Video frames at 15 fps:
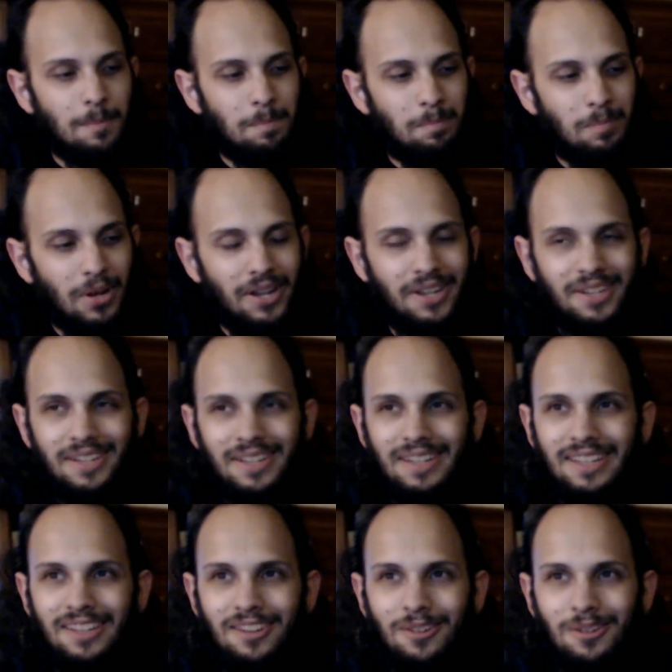but
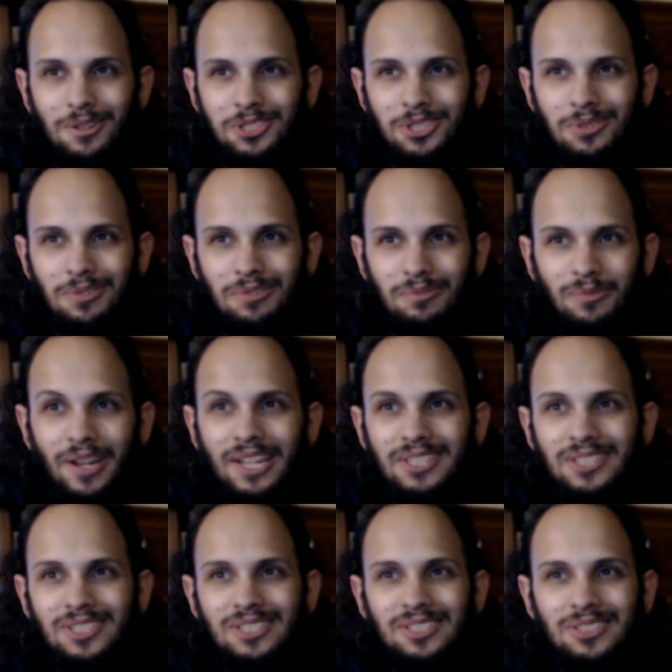it also
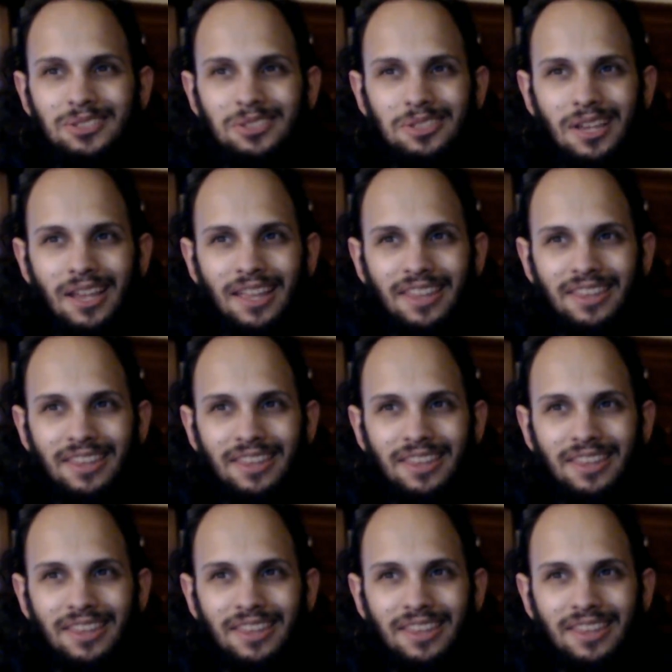advances